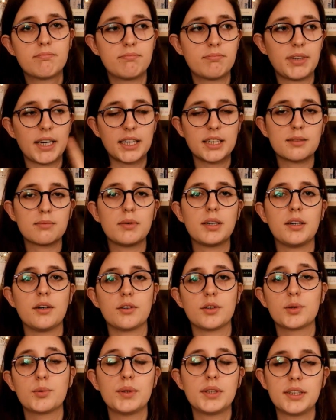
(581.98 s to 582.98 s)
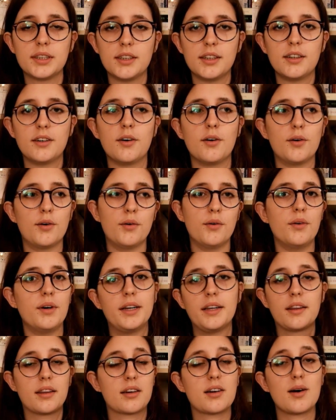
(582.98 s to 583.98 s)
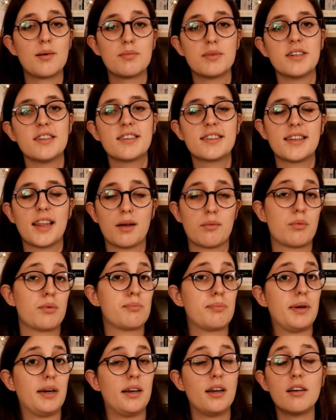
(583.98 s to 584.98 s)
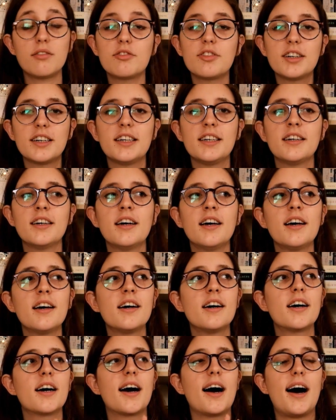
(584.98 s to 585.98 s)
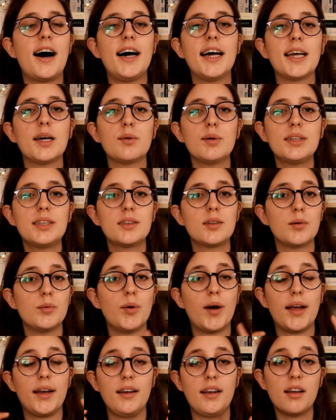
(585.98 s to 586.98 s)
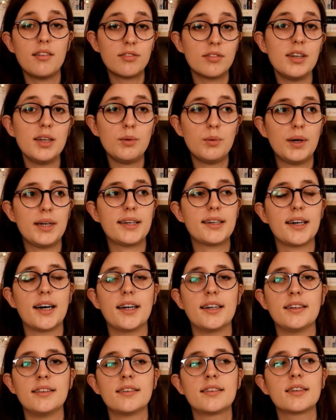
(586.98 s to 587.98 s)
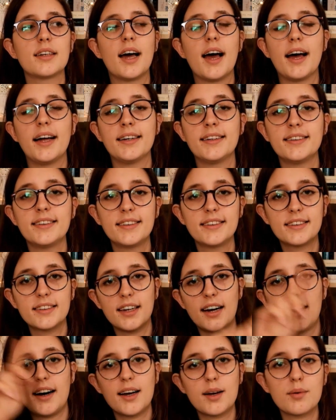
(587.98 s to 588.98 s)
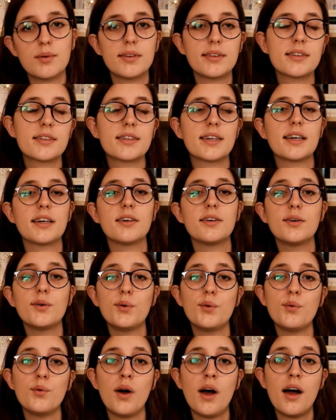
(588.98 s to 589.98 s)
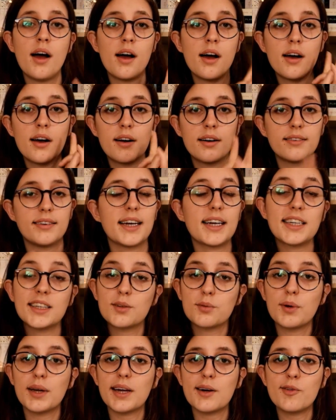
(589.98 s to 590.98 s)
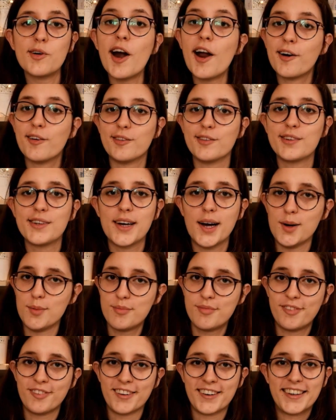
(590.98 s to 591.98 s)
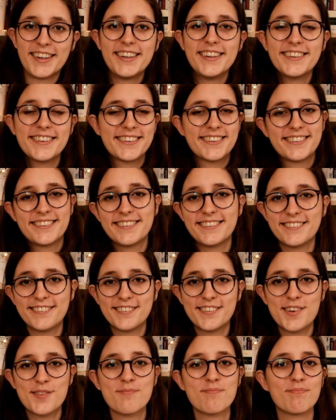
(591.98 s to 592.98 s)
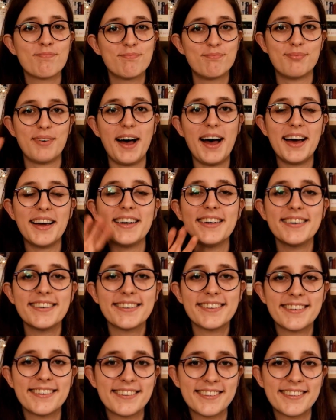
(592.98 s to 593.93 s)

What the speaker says: Text me on Twitter or in the comments, that would be lovely. I wish you a lovely weekend and I will see you next week around, hopefully. Bye!